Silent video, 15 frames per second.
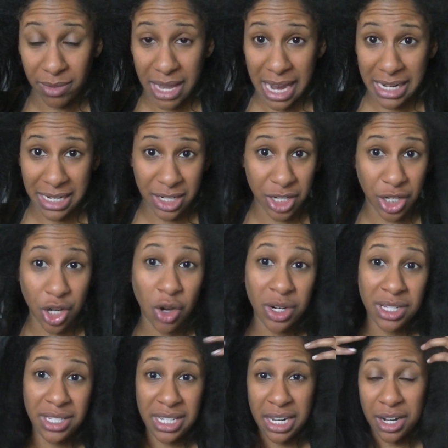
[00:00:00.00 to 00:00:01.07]
I need to go
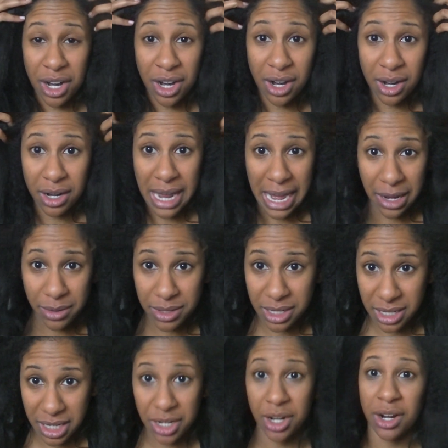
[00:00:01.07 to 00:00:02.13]
to dinner, out to
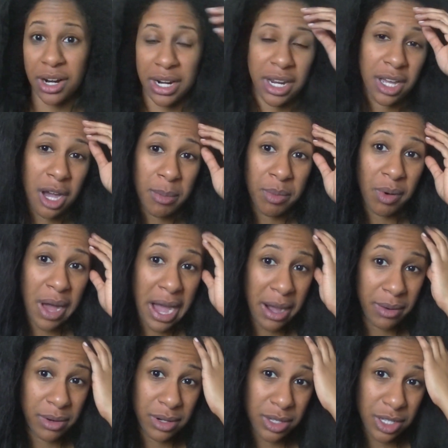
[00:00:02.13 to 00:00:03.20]
dinner in a couple
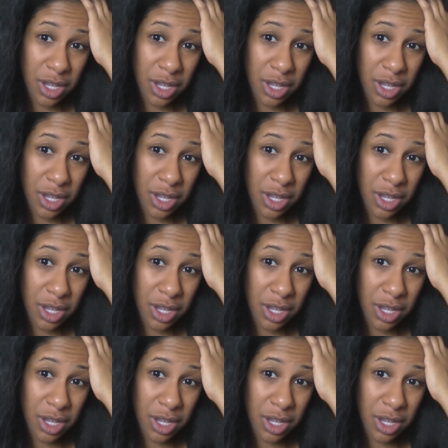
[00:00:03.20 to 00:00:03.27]
hours.